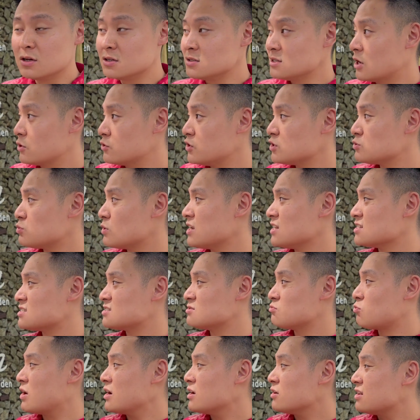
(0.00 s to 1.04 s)
Now this one is
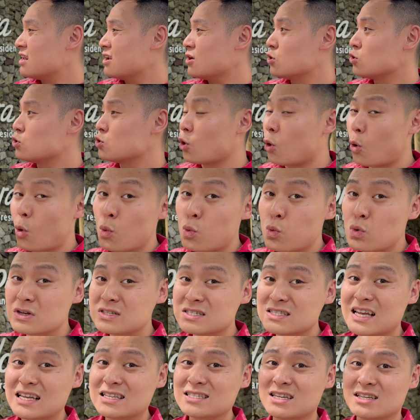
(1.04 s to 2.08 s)
one of the
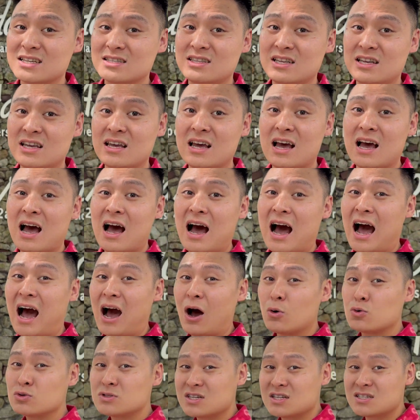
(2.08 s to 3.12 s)
lowest density
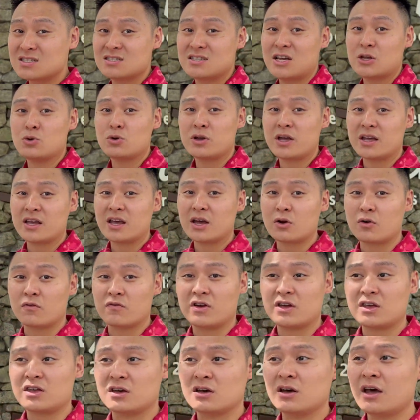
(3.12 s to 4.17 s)
houses that you can get over
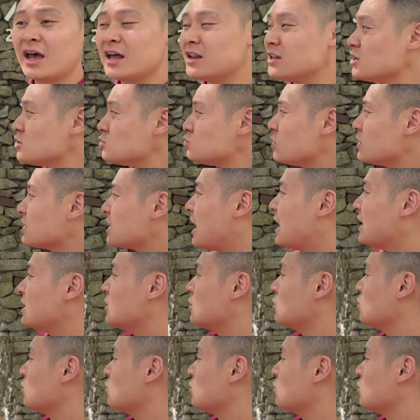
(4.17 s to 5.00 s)
here, and this one kind of